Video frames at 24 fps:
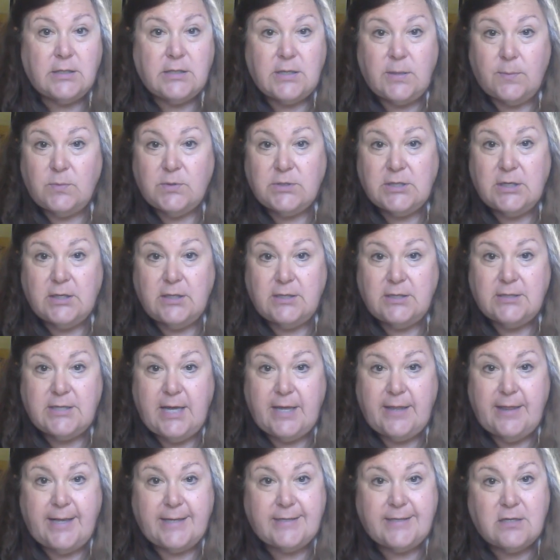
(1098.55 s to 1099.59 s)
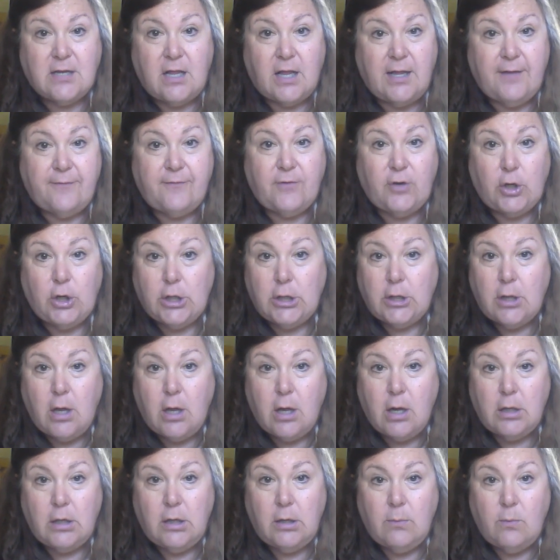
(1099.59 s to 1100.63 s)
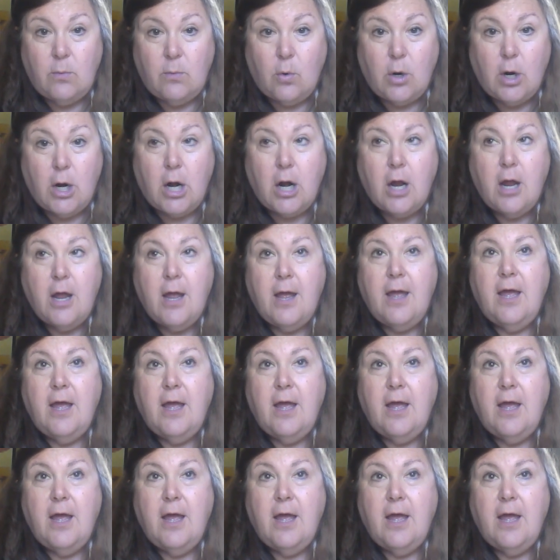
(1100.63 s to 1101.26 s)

someone's going to say that's not even good law anymore.